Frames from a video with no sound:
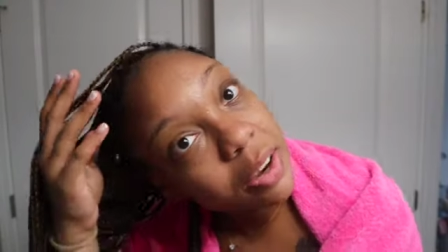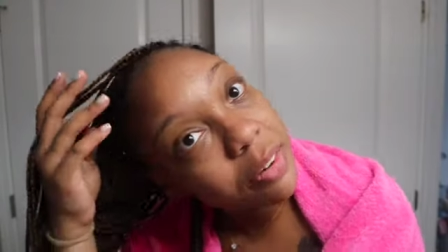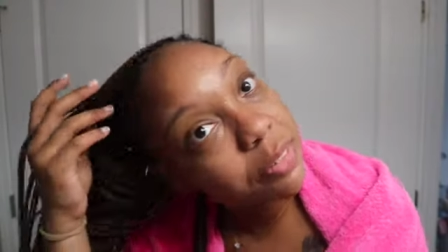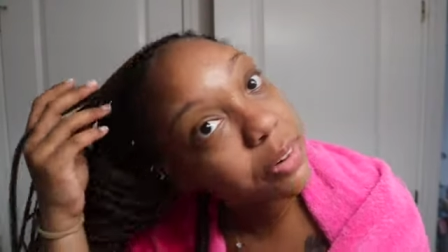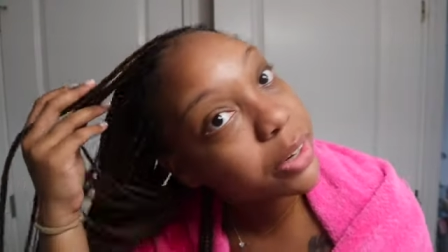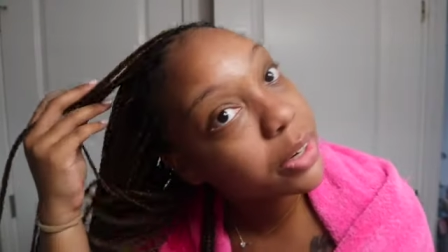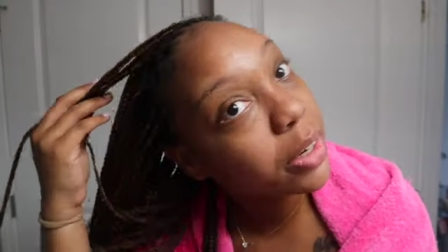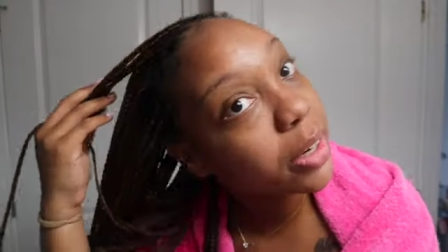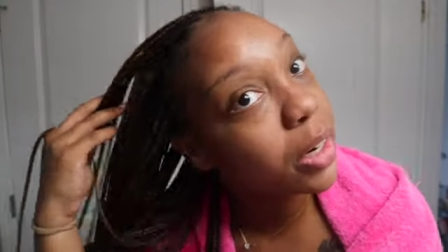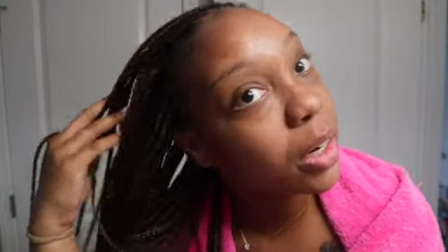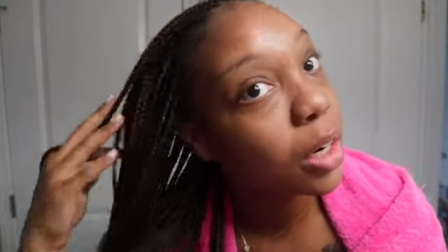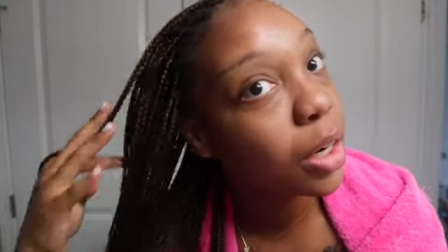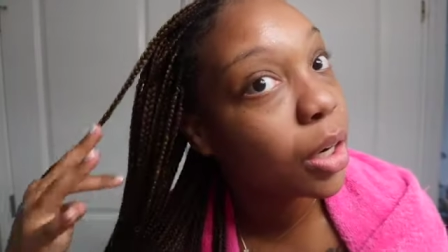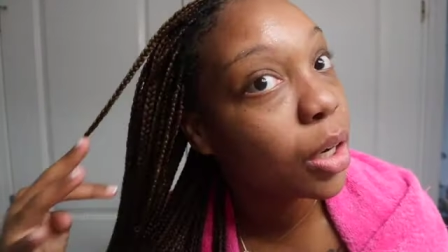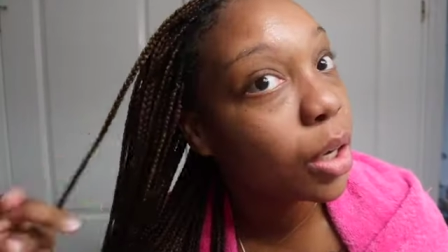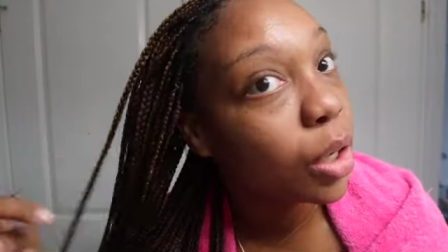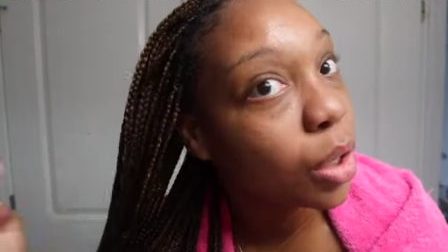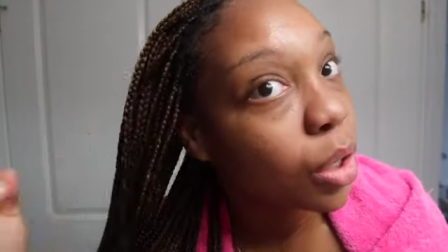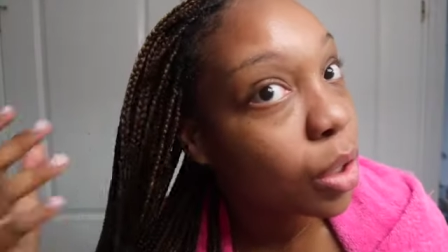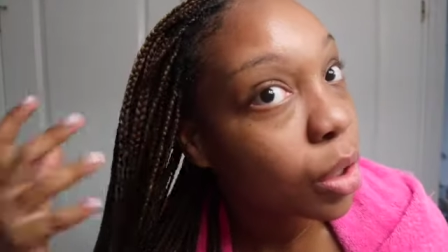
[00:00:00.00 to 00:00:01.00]
ever.
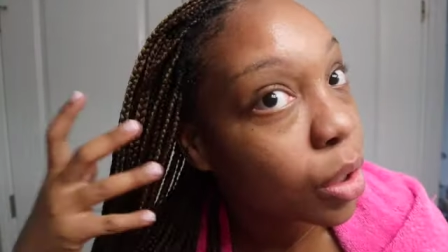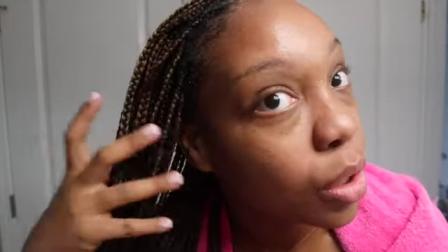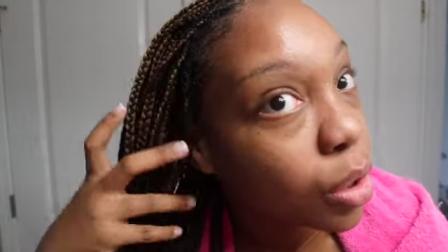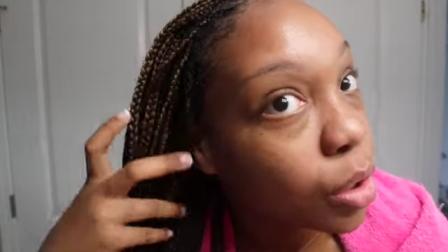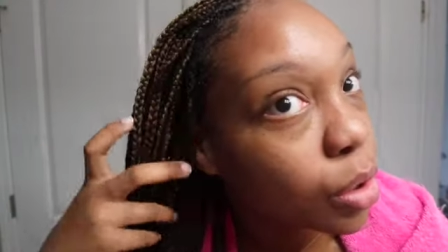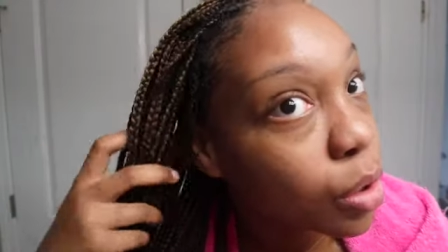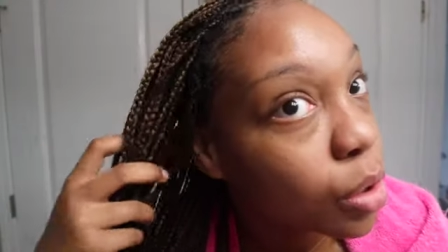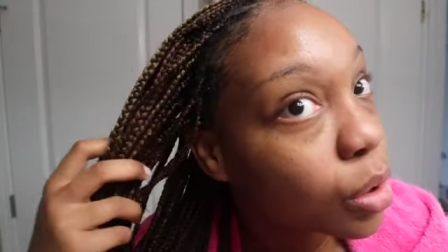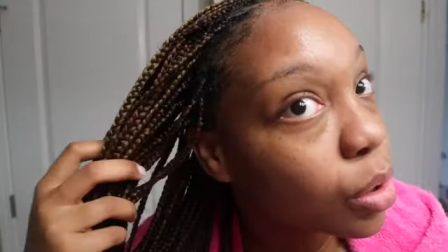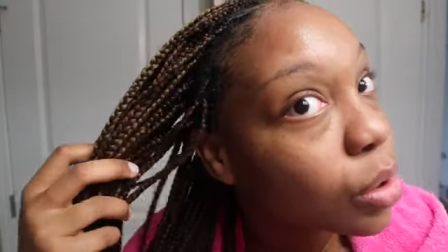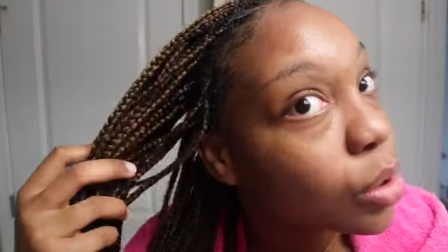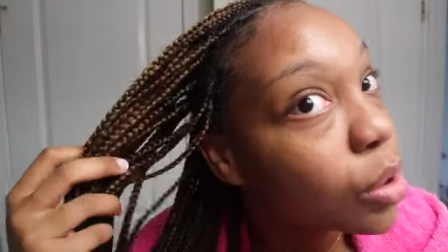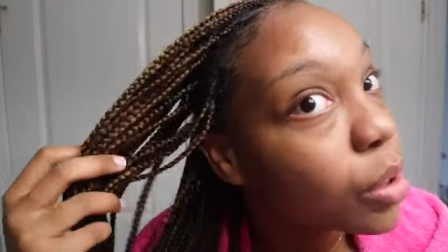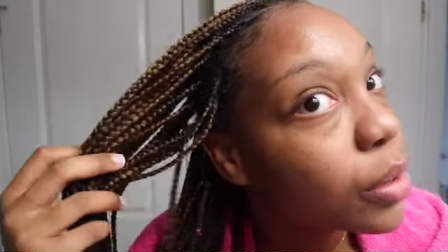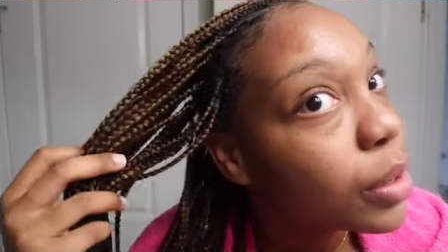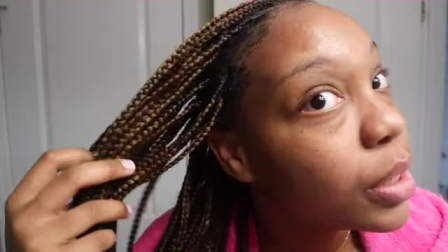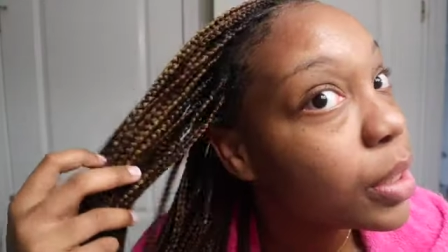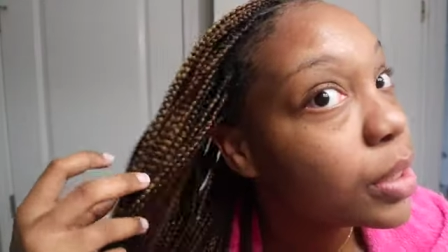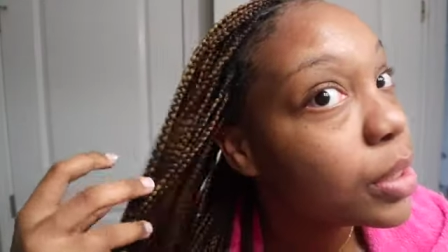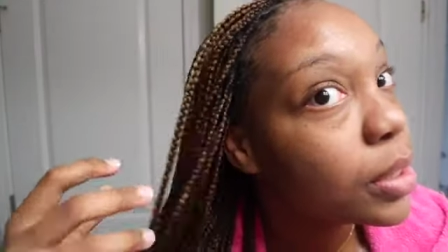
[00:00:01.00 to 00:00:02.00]

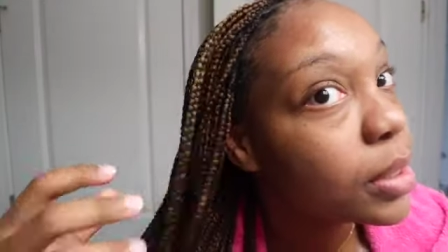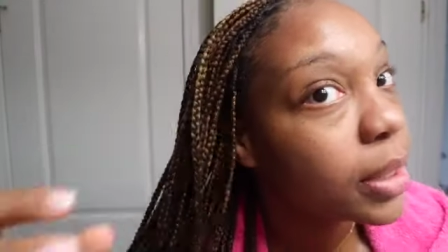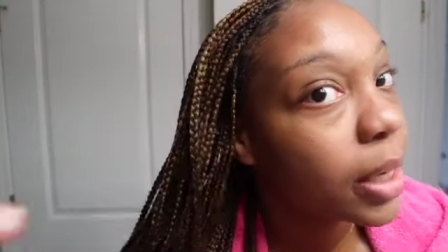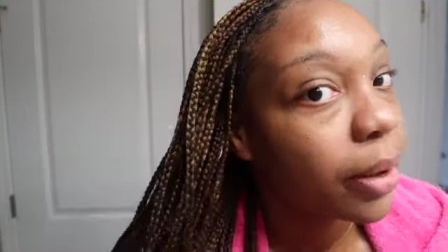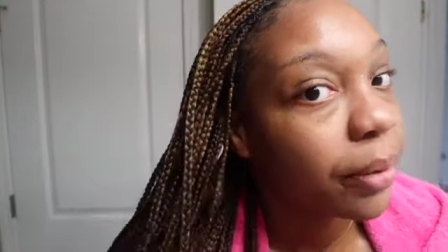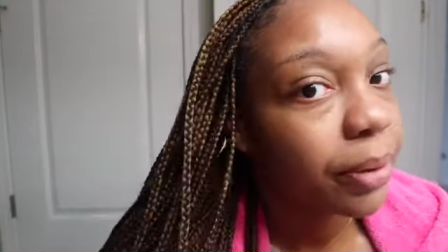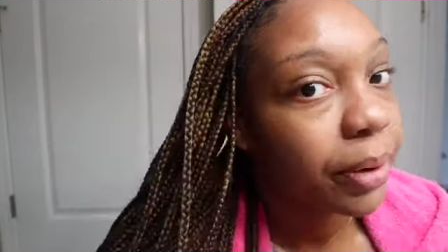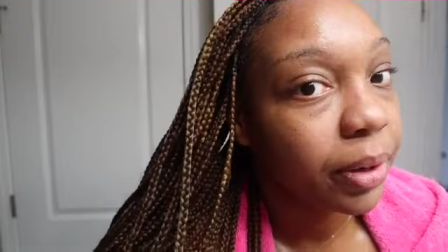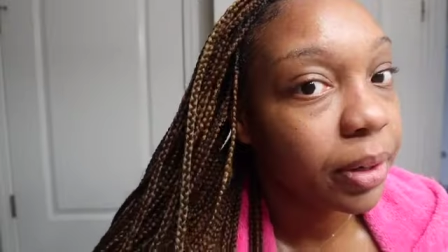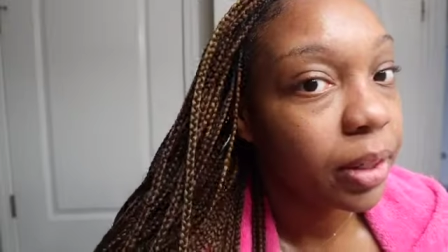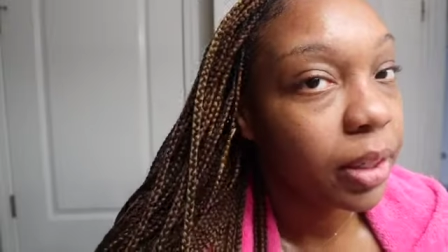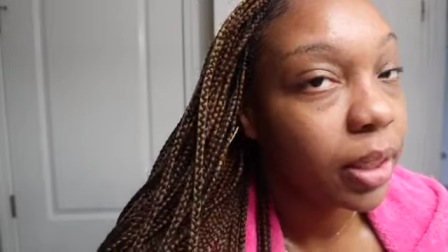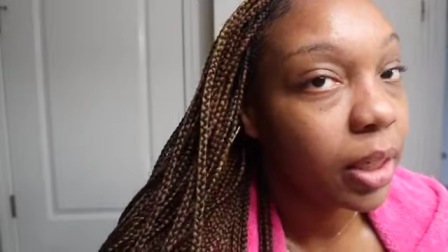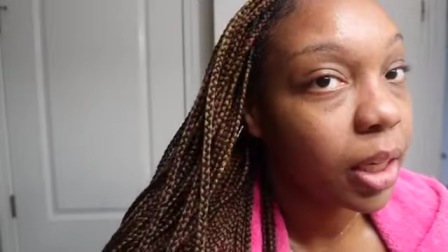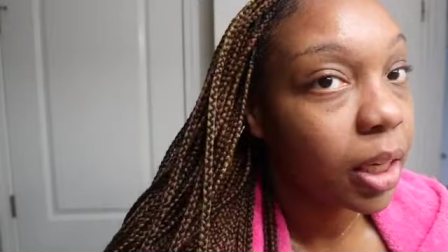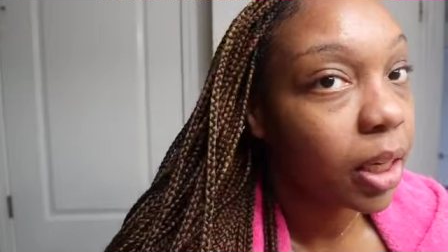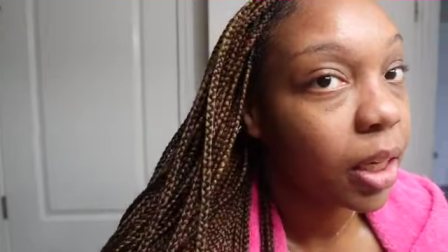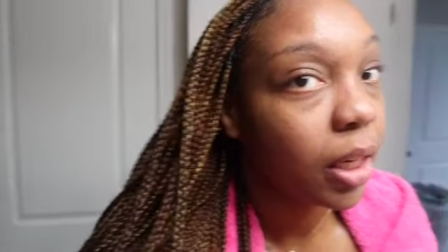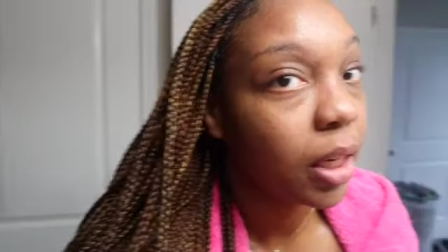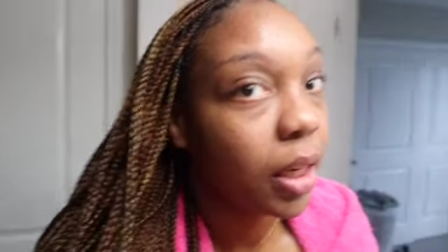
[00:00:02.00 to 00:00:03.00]
This is how they're
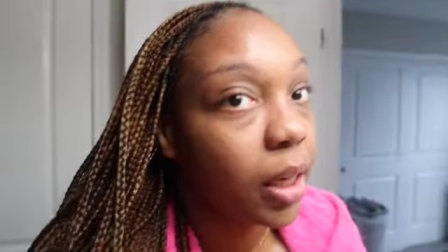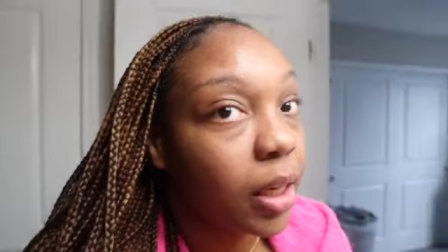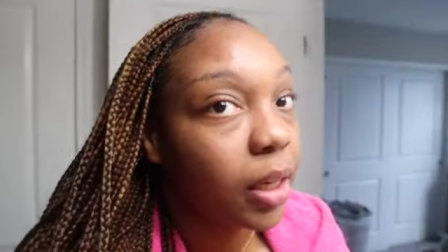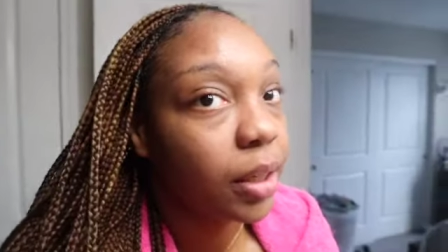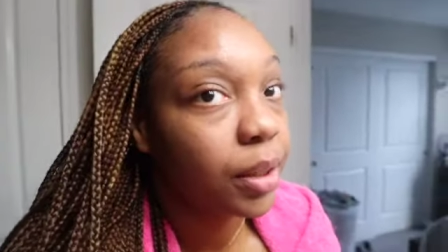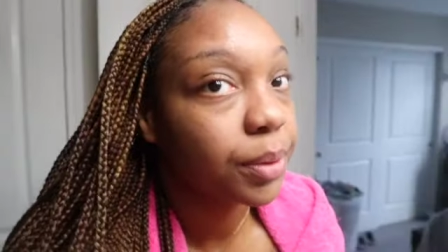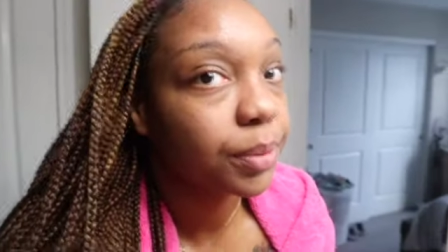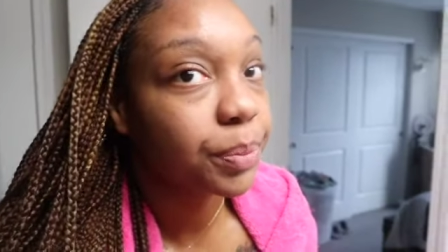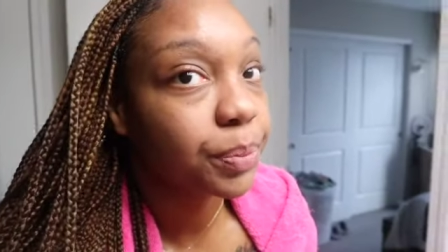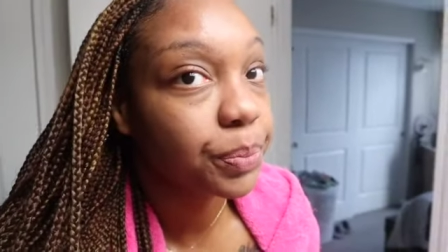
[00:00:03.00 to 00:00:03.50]
looking.